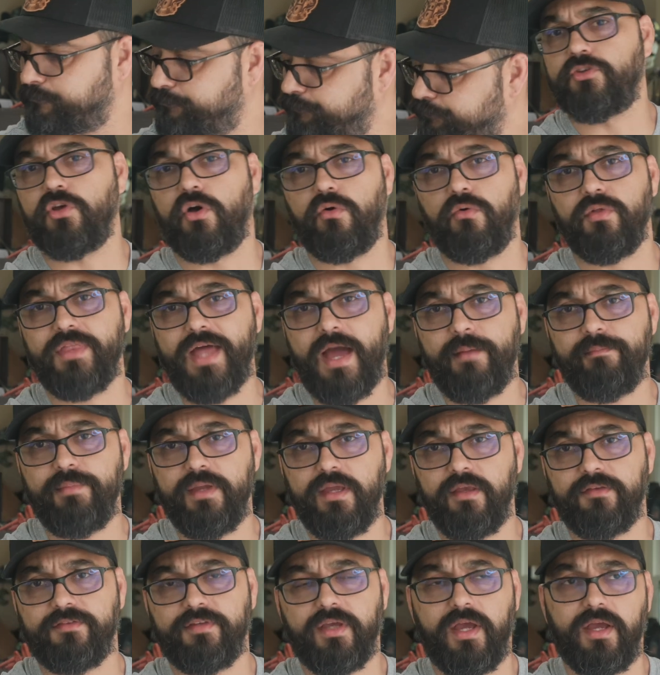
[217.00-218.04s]
So that
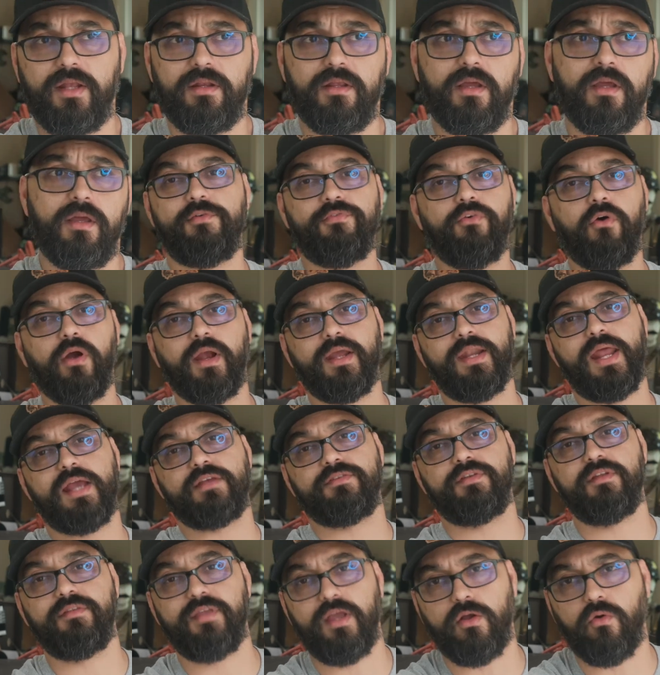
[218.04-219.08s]
being said, before I can
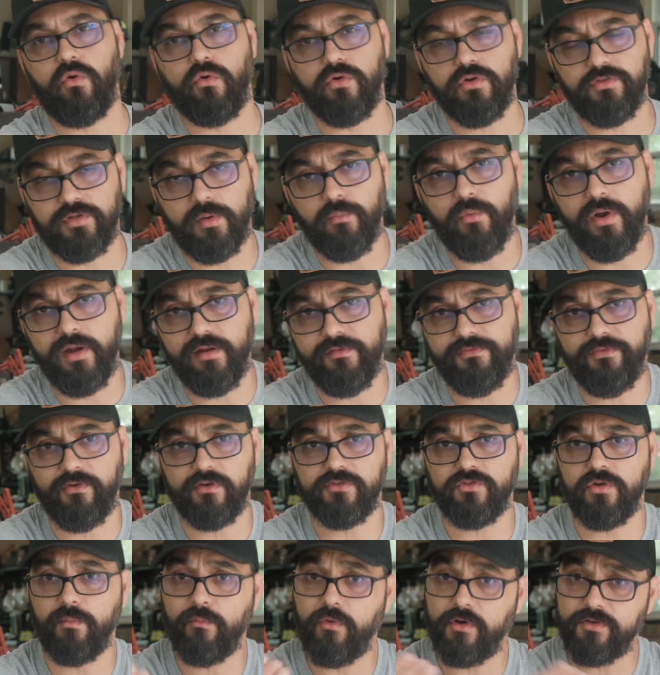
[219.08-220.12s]
actually take orders, I'm waiting for
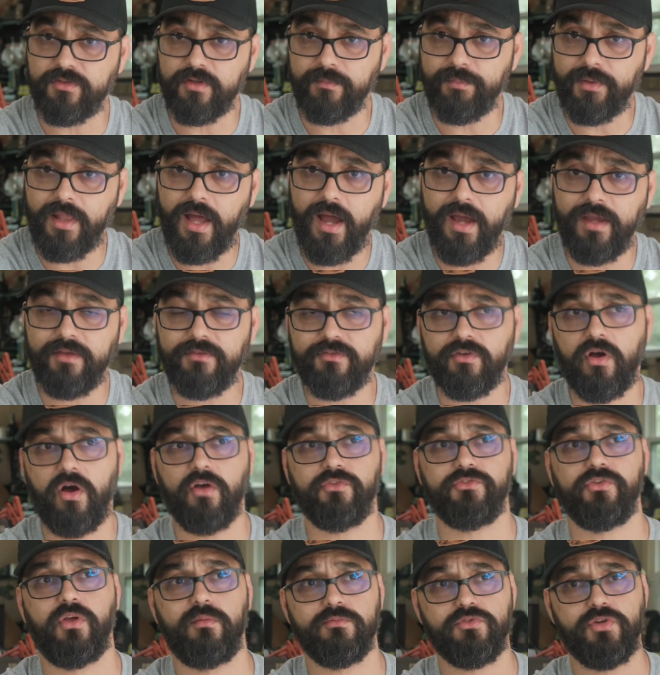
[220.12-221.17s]
some more supplies.
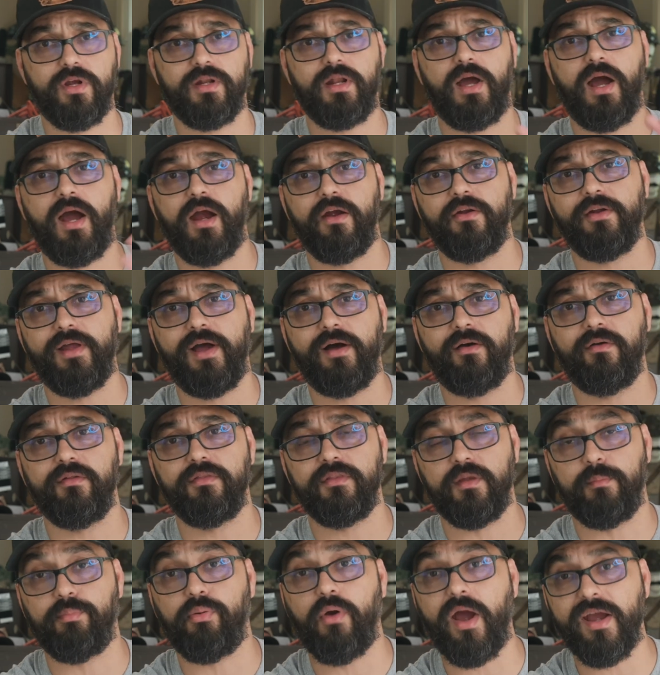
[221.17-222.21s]
Also, I'm trying to iron out
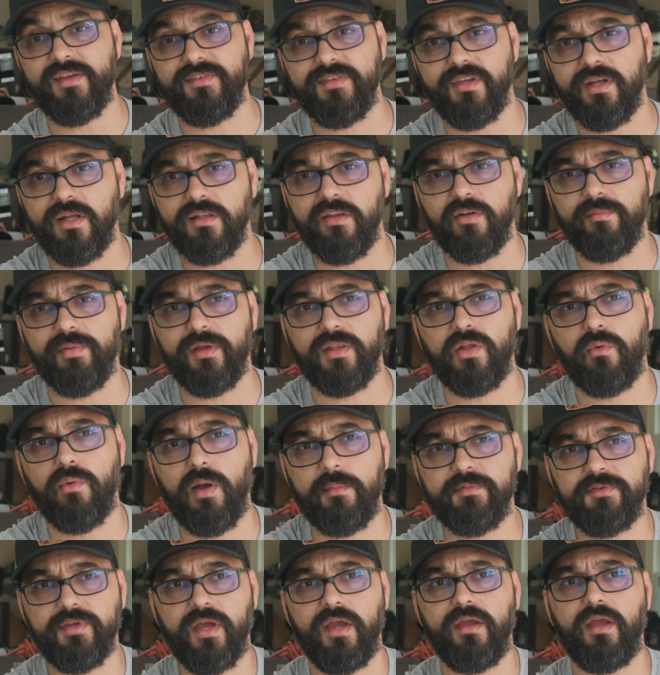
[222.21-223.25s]
the pricing a little bit on the
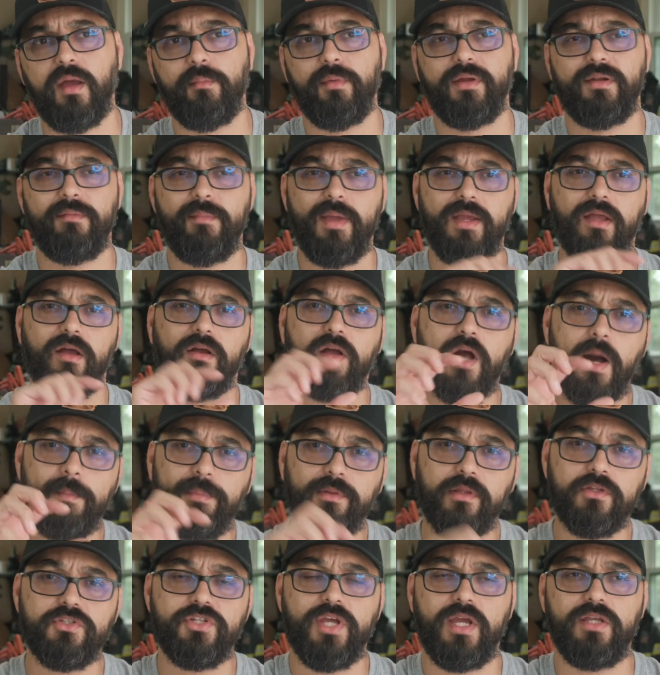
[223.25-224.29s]
website. I'm going to make a
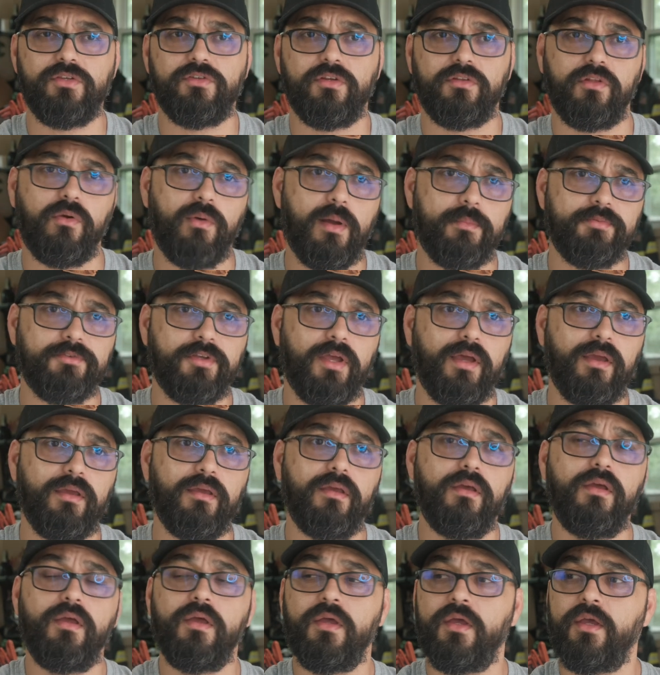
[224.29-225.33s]
couple of changes on the website.
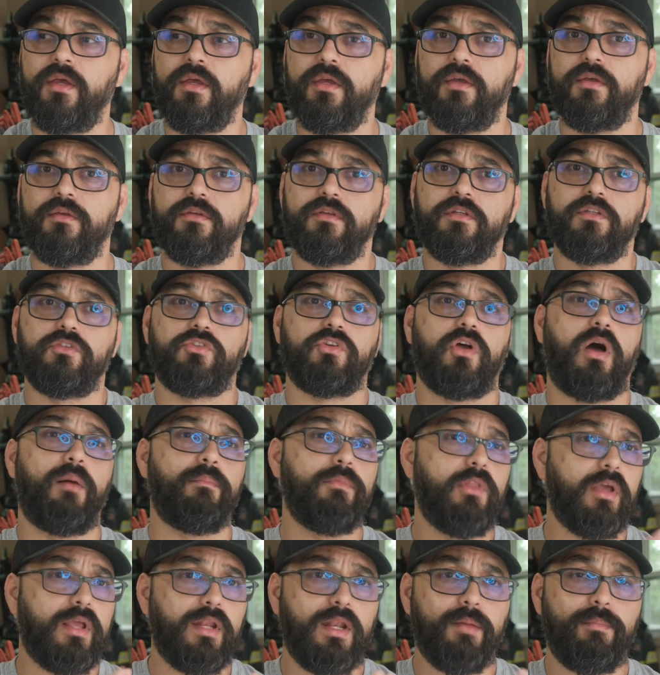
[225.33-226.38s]
So I'm
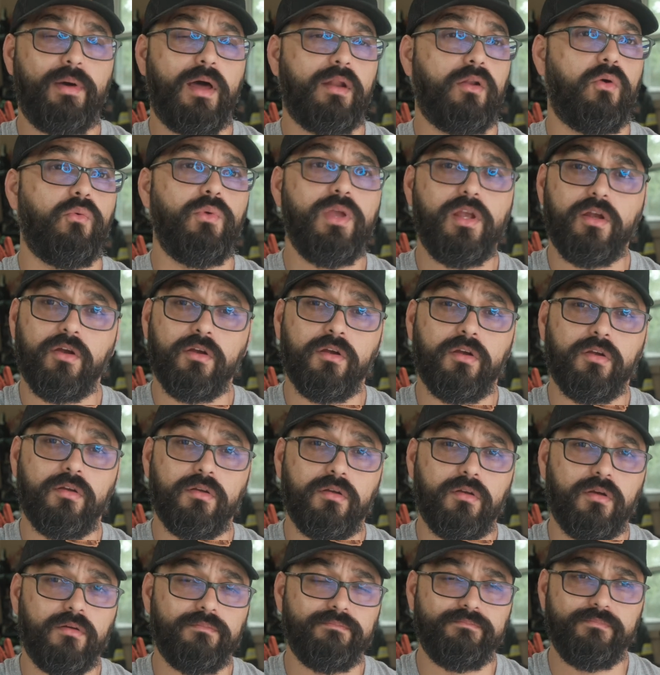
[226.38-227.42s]
looking at about a week or
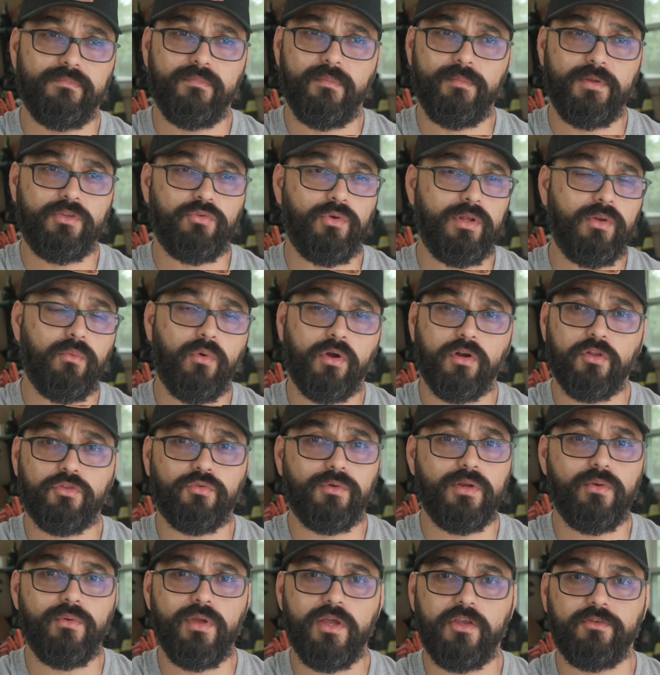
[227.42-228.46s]
between 1 or
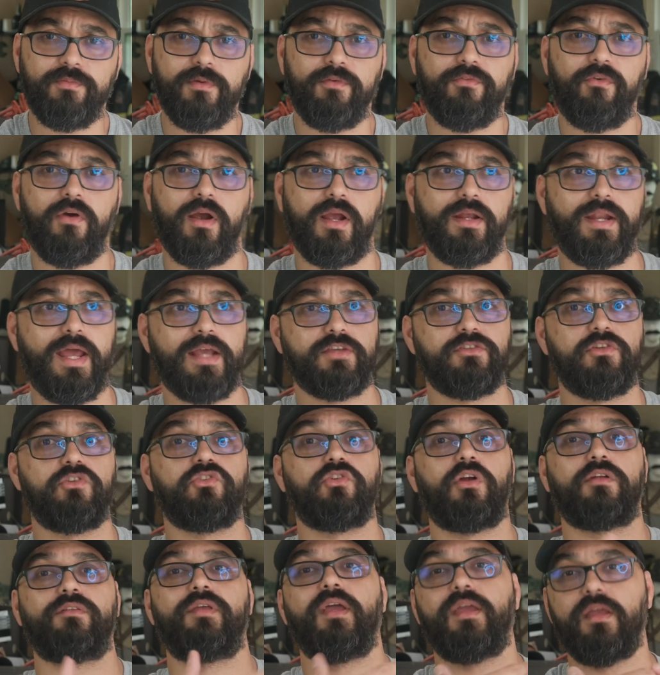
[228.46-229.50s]
3 weeks before I can actually
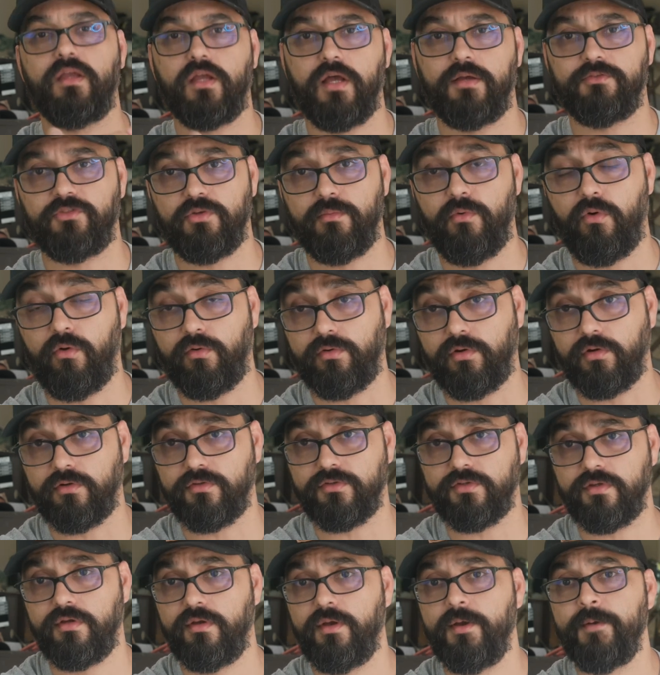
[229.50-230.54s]
start taking custom orders.